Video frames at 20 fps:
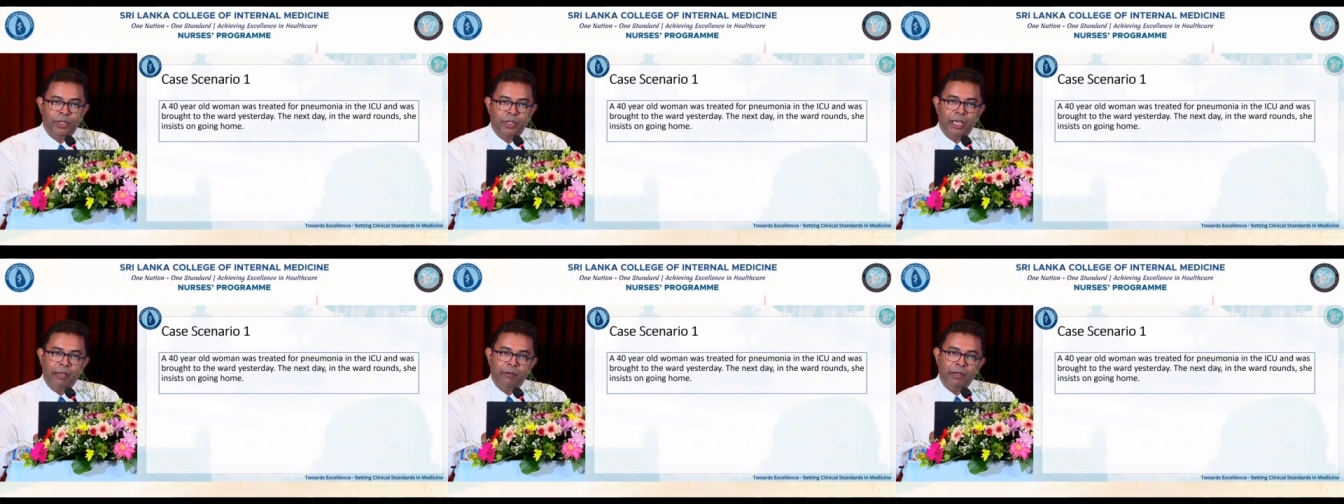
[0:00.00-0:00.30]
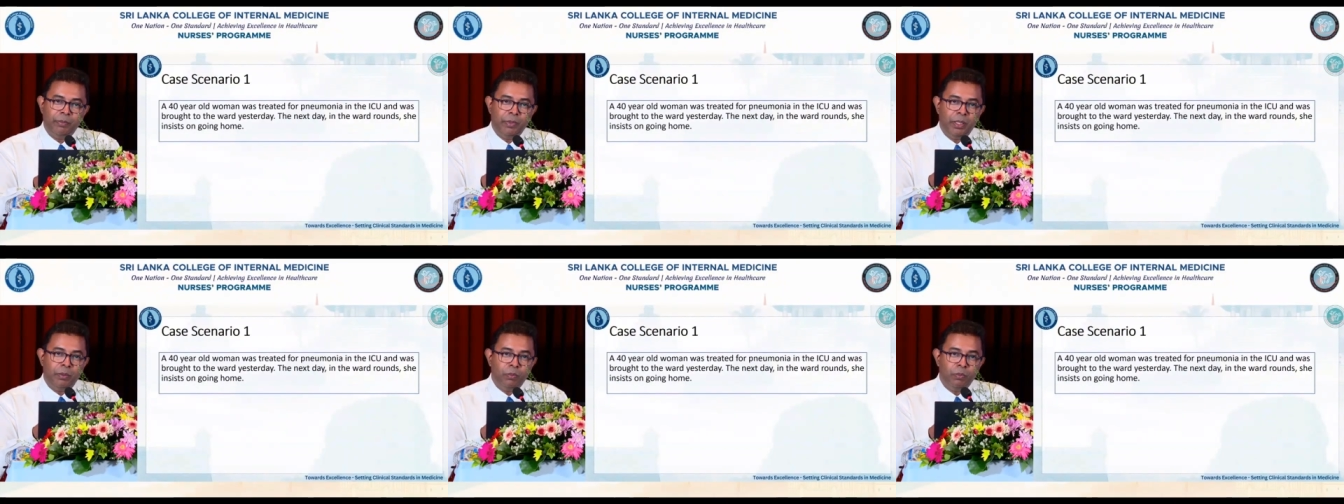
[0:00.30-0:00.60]
there
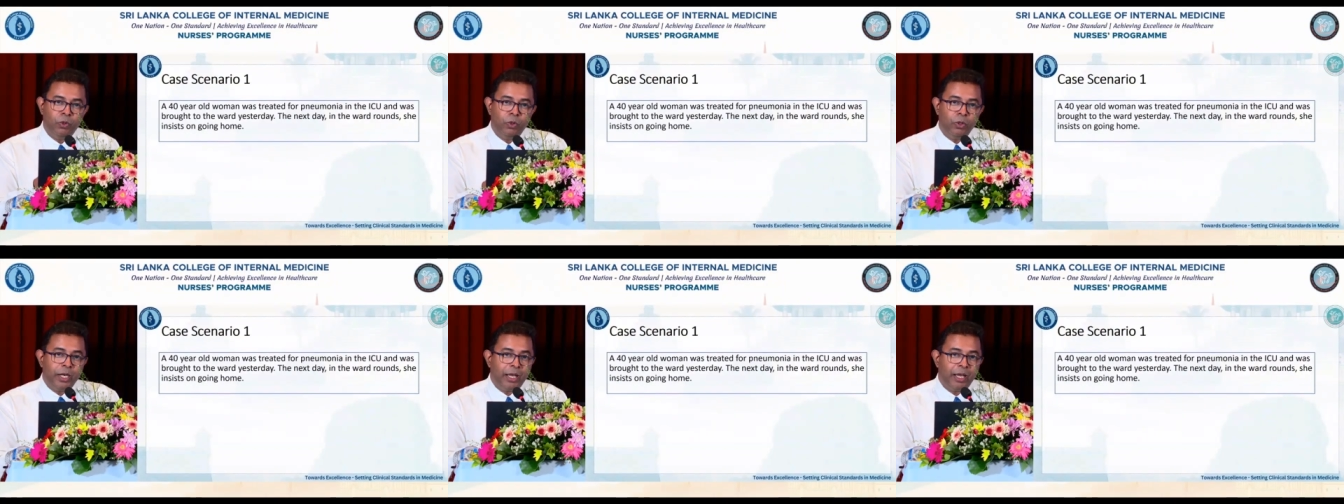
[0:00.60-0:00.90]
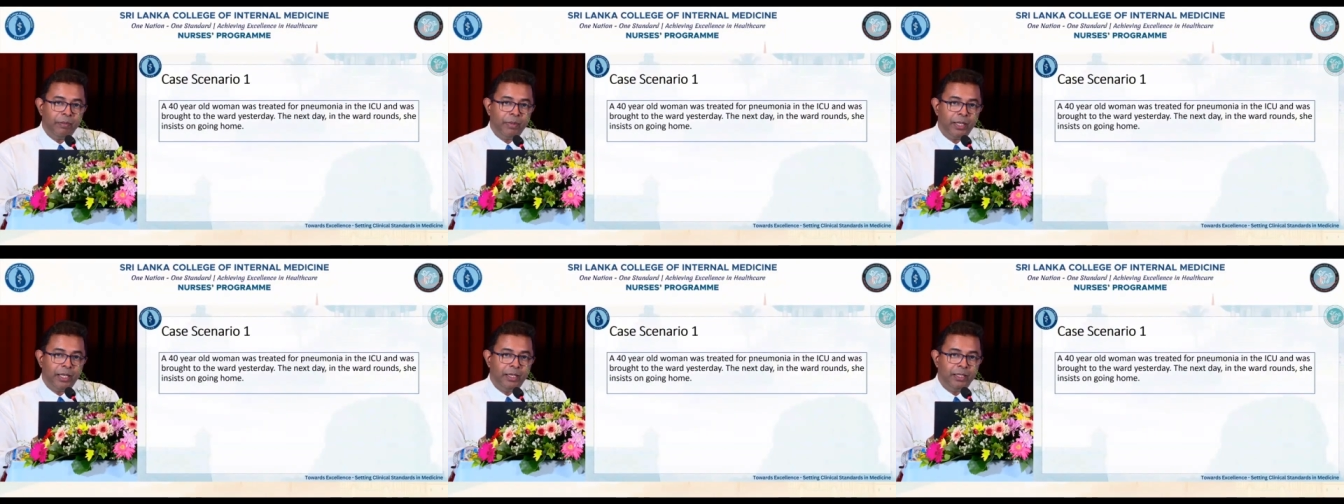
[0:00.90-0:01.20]
will be more
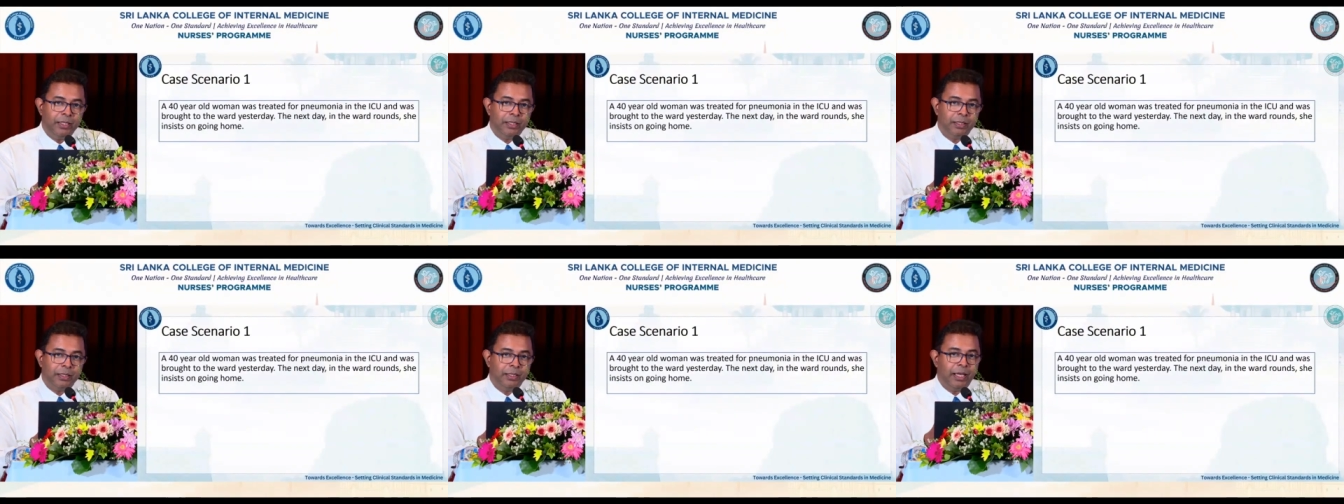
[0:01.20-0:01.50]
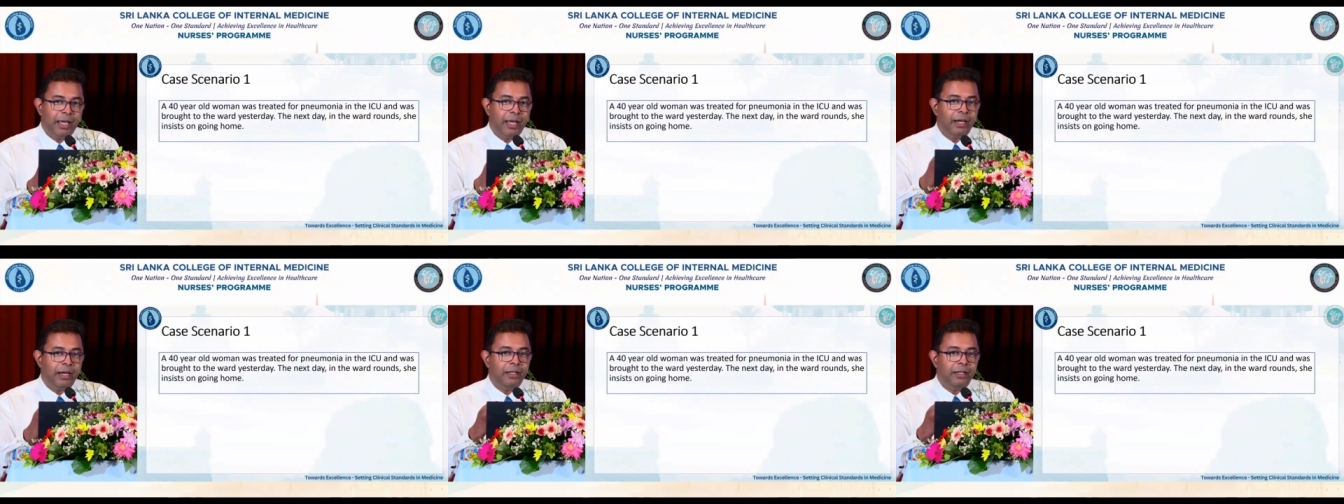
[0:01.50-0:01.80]
damage
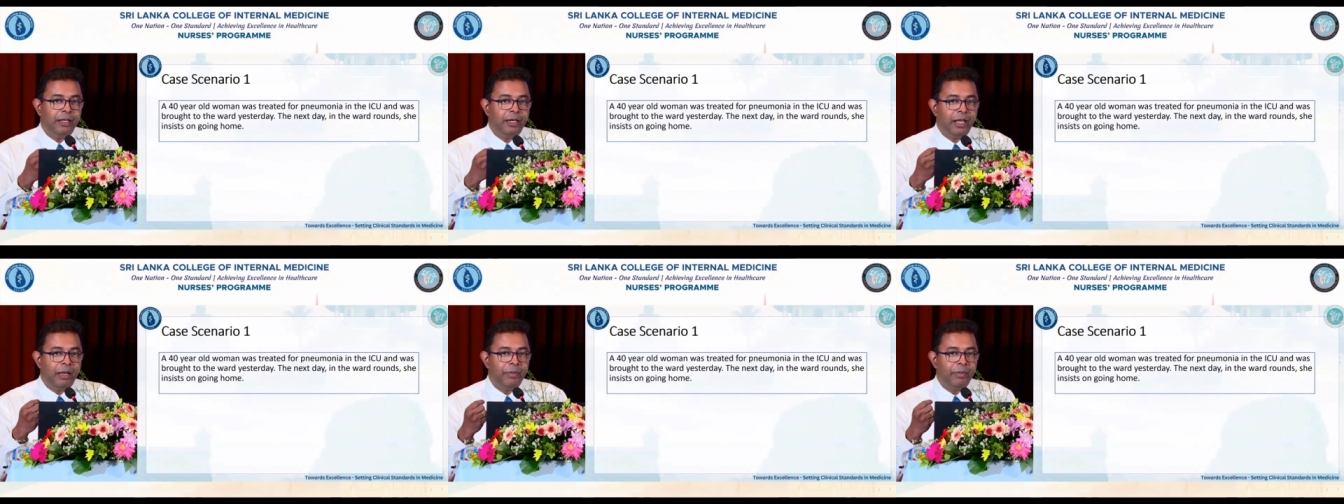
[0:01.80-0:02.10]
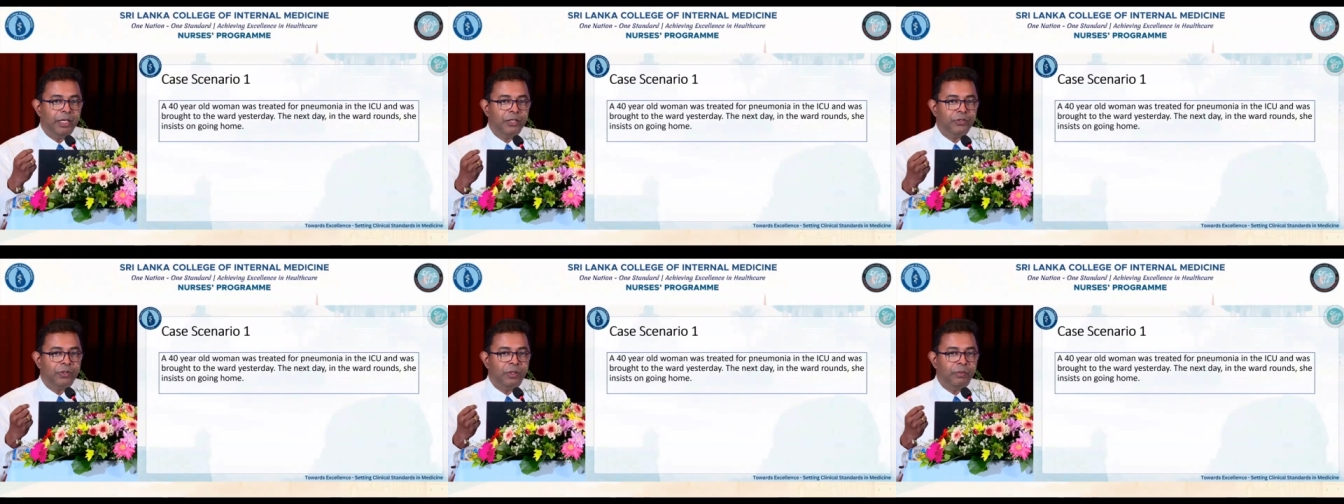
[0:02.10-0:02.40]
than the
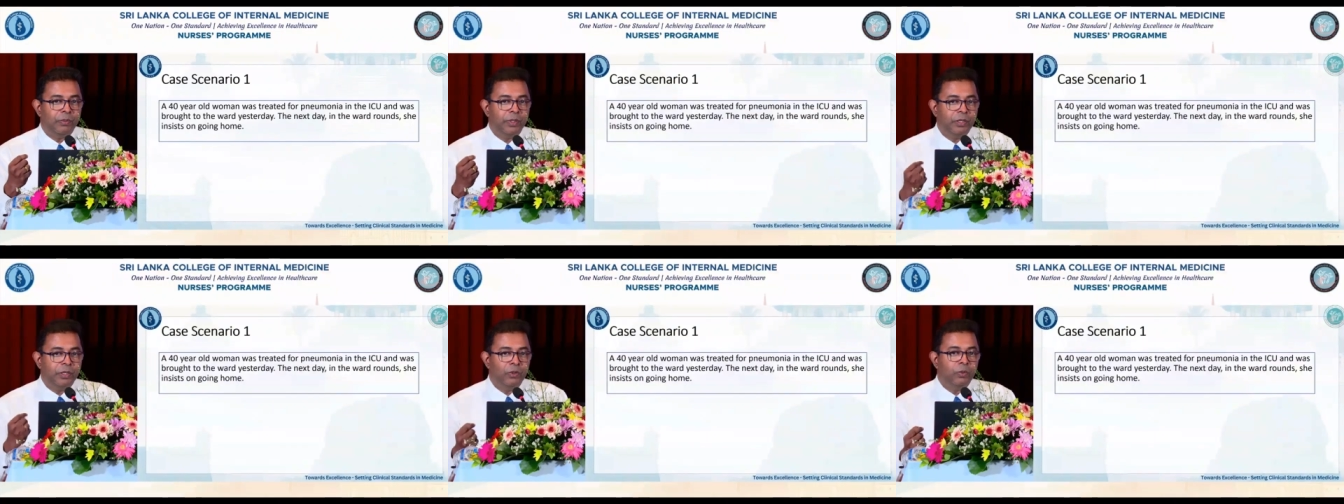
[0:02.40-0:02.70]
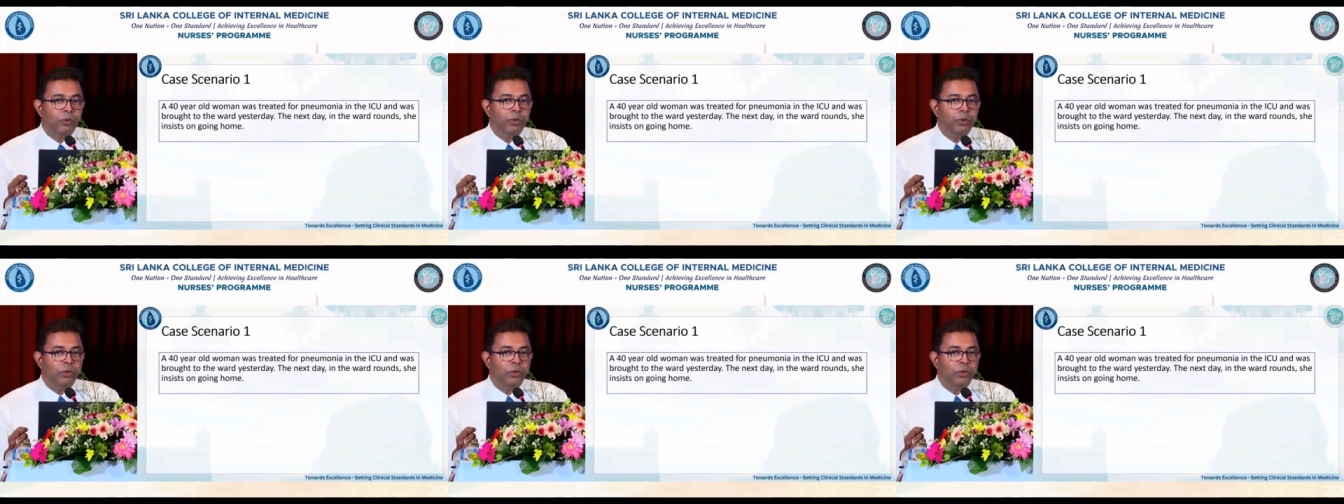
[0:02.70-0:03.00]
damage from
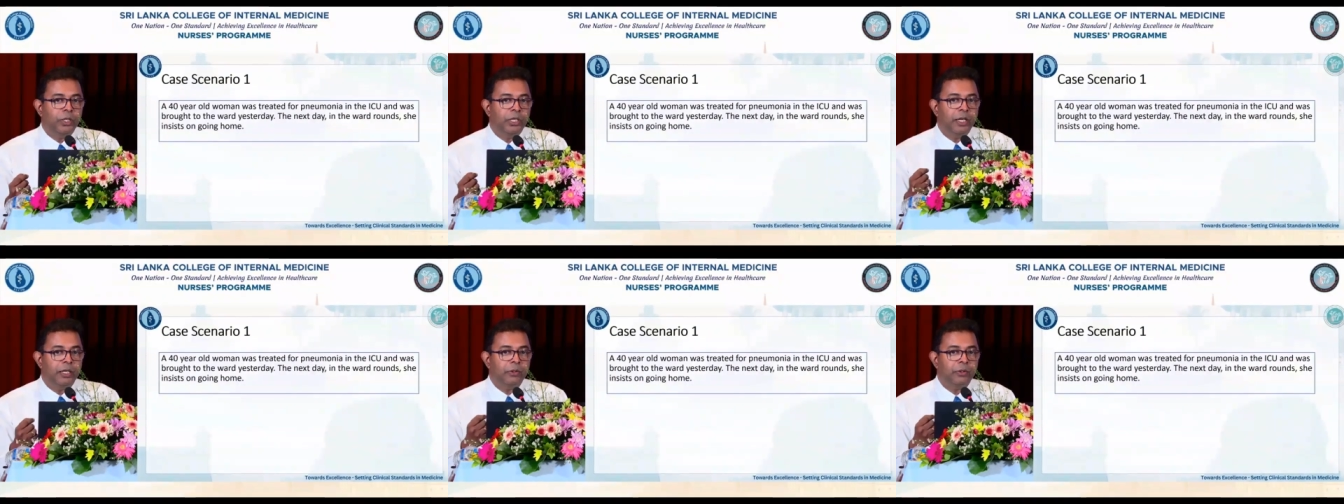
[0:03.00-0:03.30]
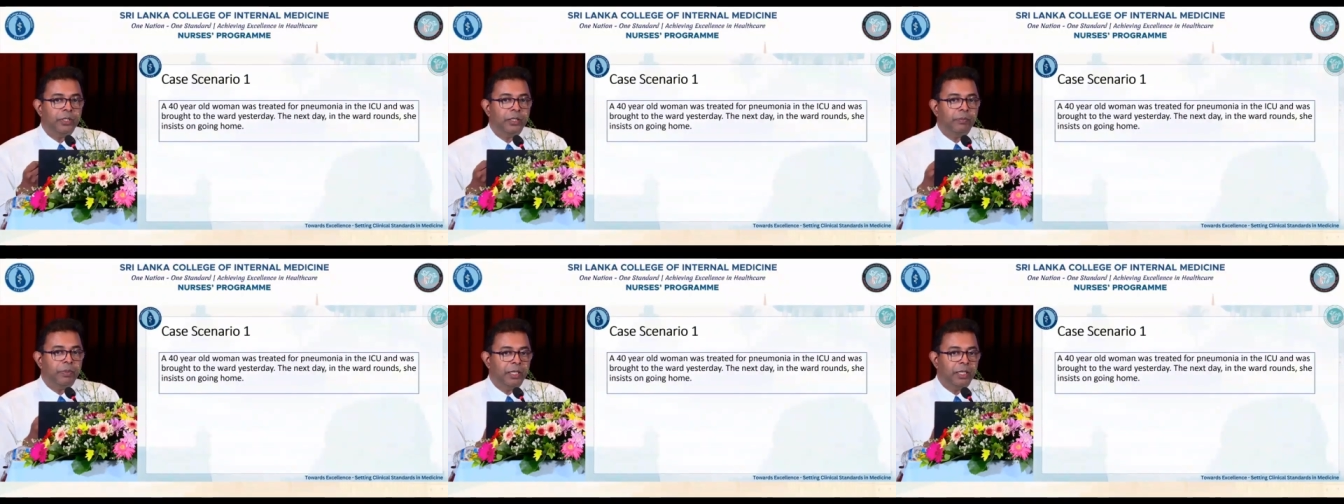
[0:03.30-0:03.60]
pneumonia to
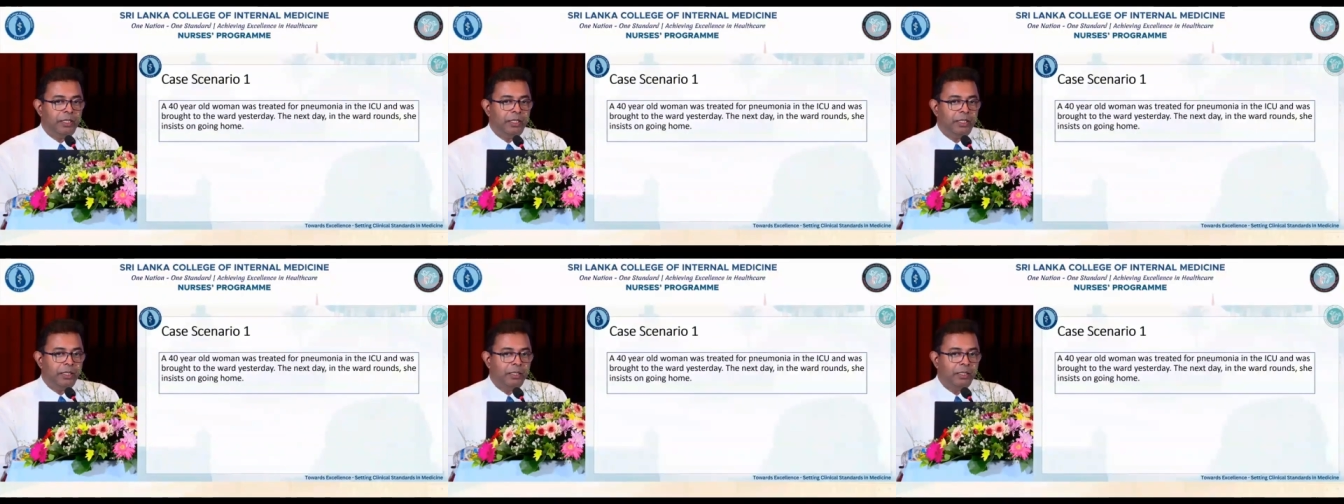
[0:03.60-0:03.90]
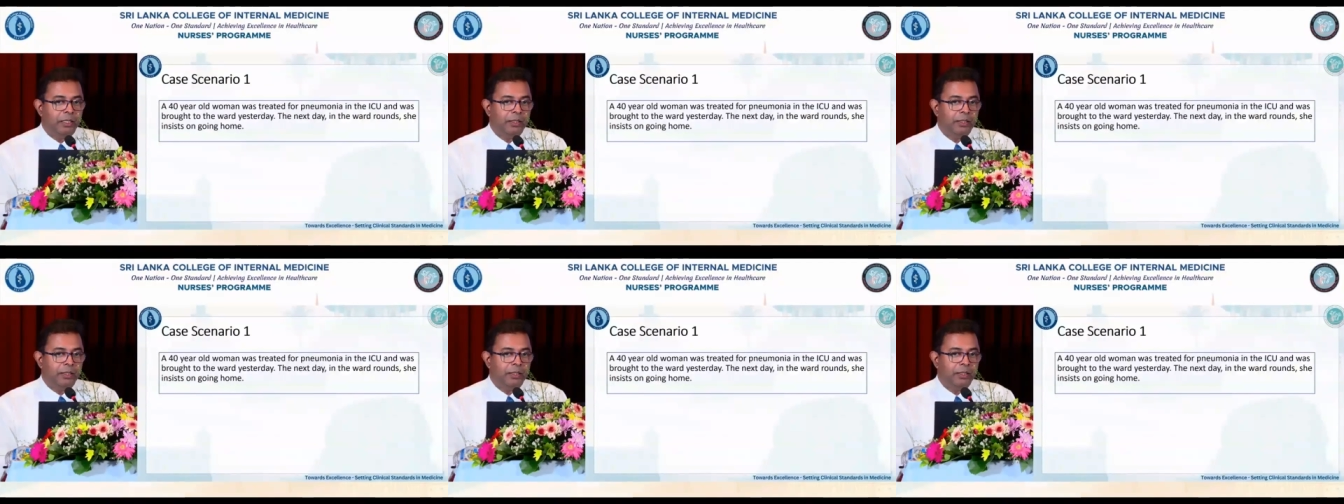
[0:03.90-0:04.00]
the patient.